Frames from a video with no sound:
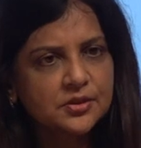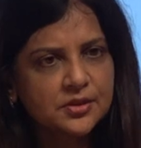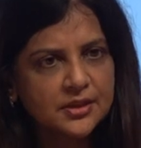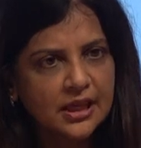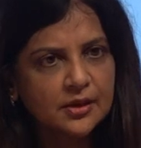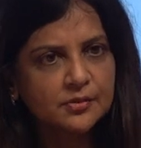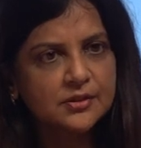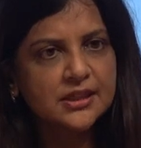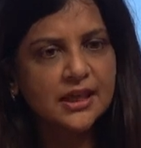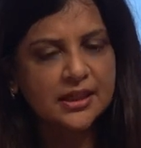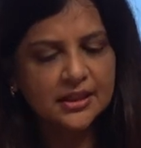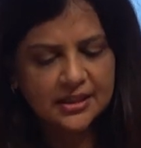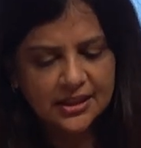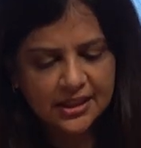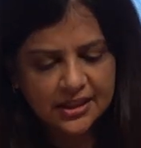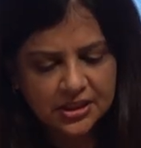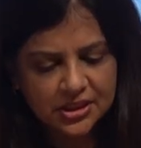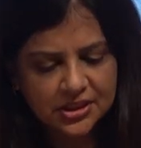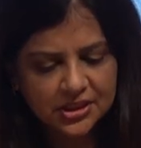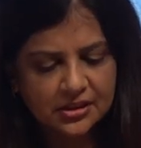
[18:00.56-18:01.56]
to safe
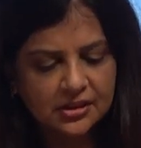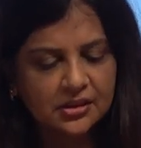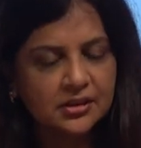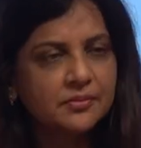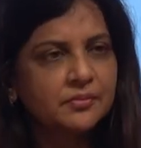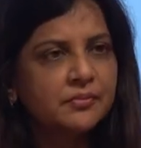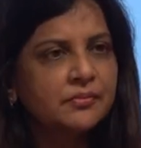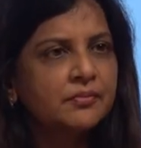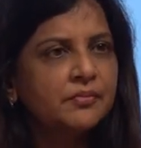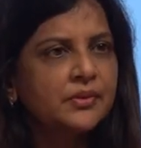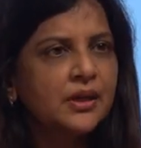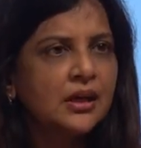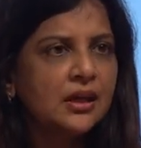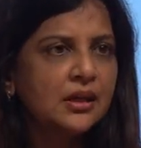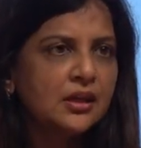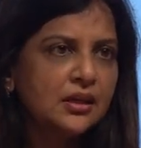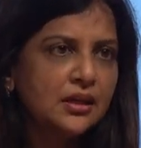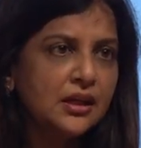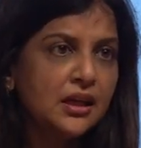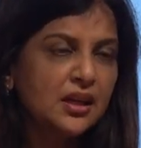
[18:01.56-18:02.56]
sanitation,
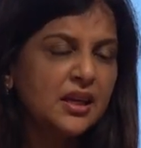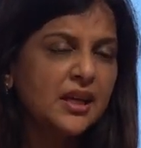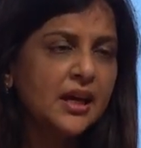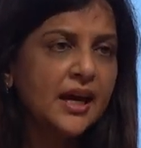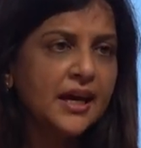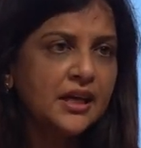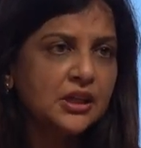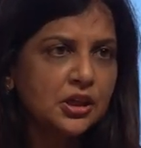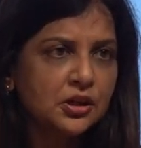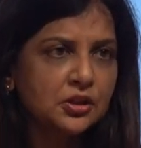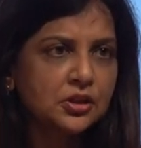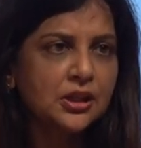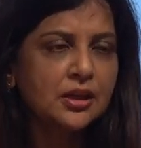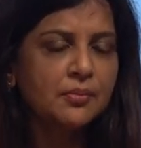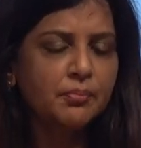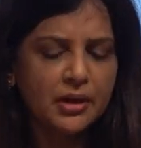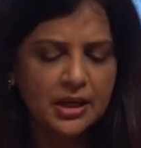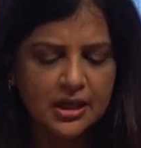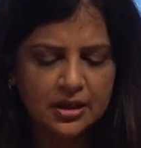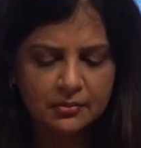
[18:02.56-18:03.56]
nearly
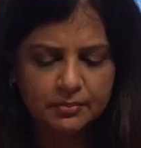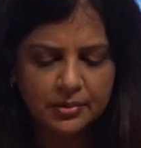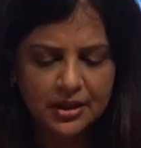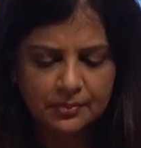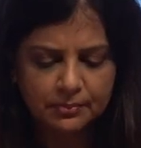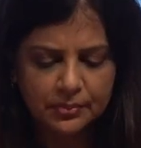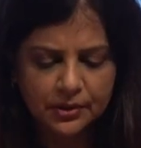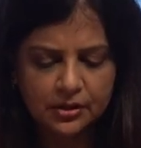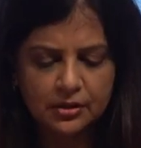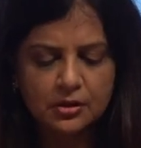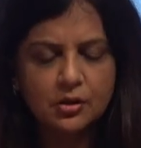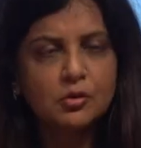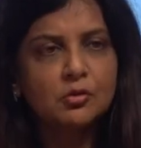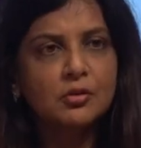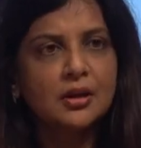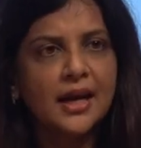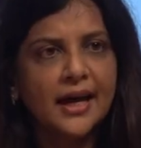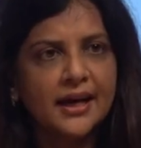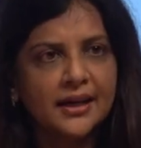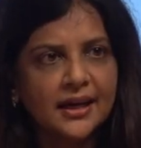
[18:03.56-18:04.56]
800 million people who
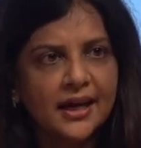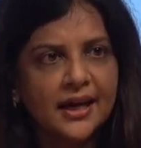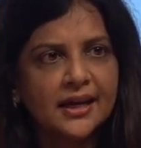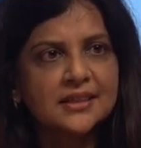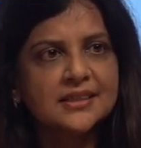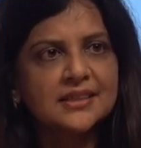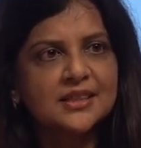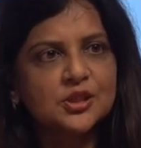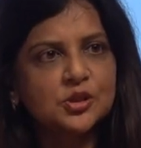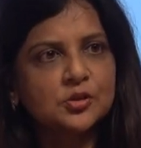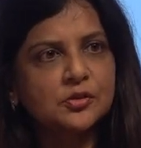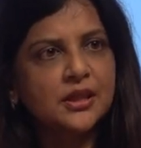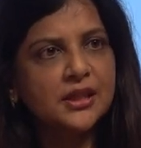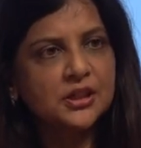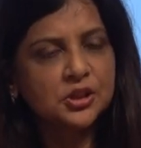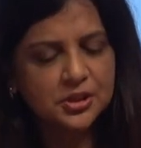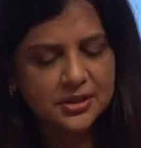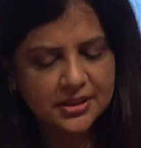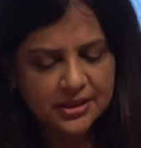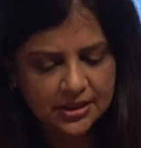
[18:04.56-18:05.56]
lack access to
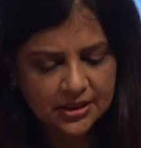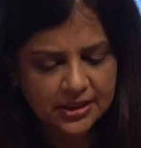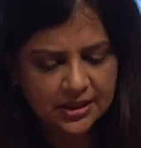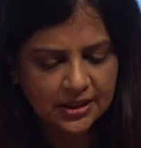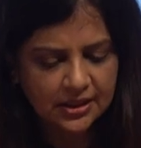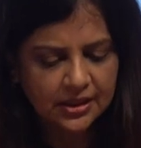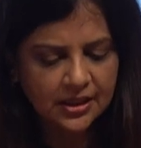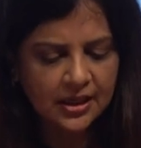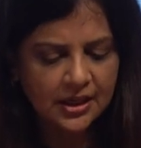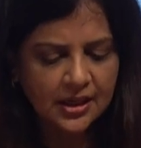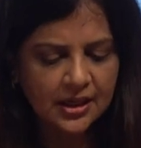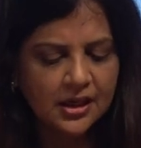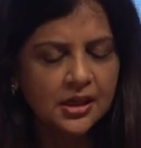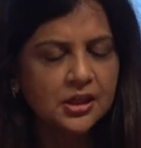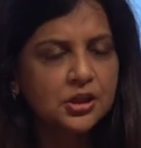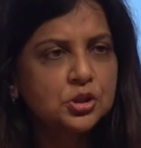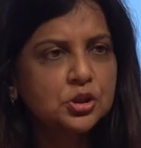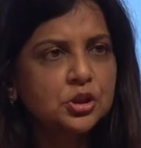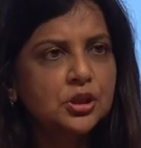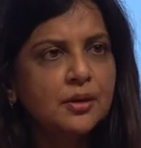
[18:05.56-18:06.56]
electricity,
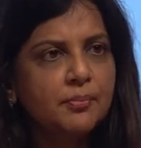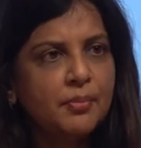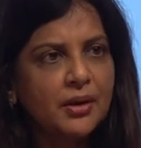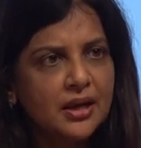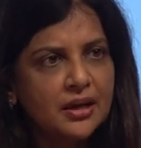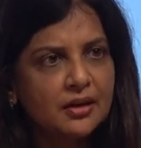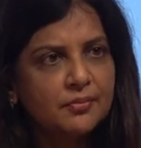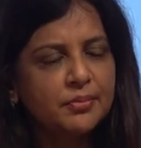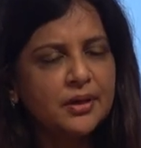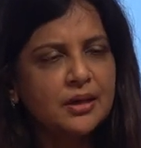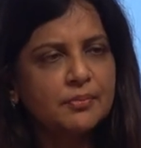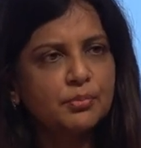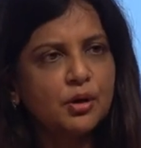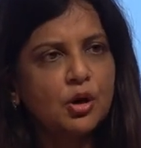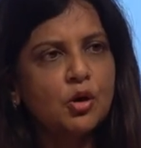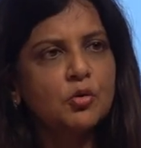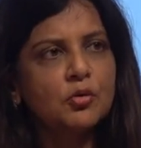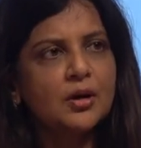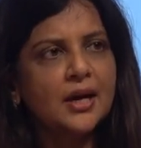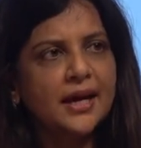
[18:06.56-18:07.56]
3 billion
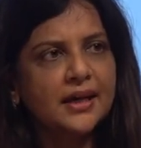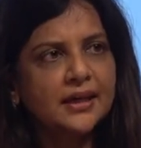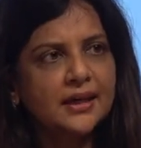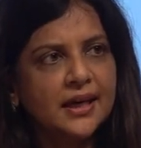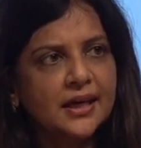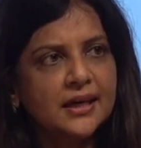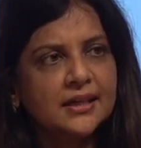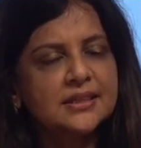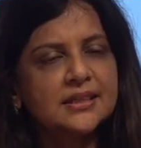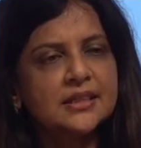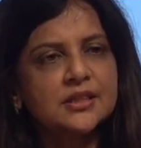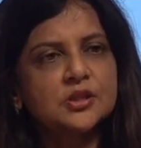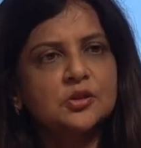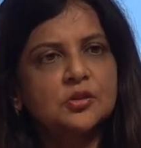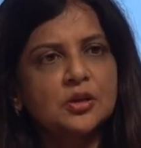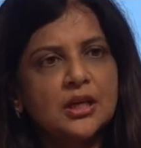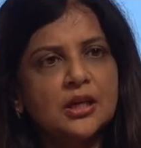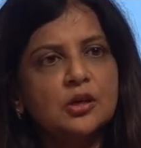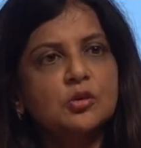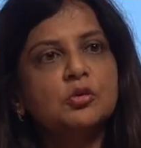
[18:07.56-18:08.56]
people who lack access to
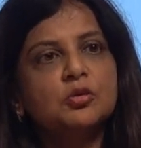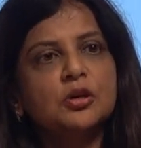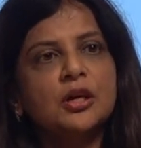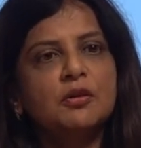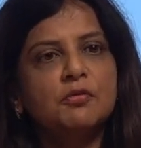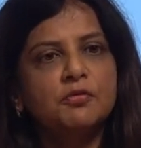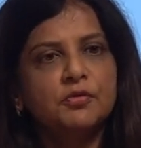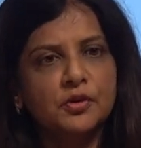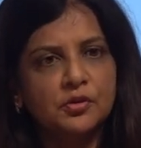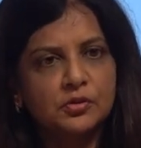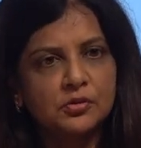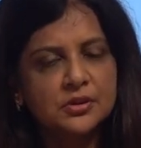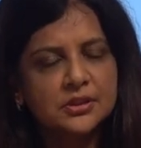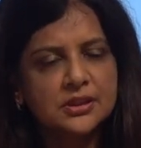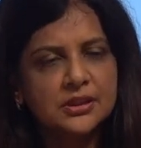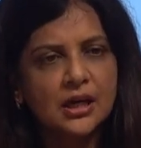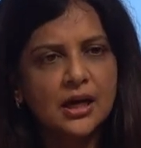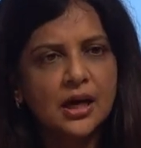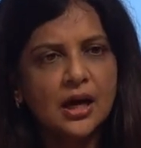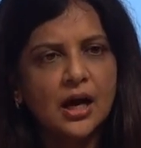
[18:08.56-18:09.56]
clean cooking
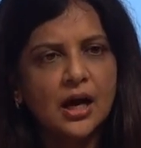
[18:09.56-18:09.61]
fuels.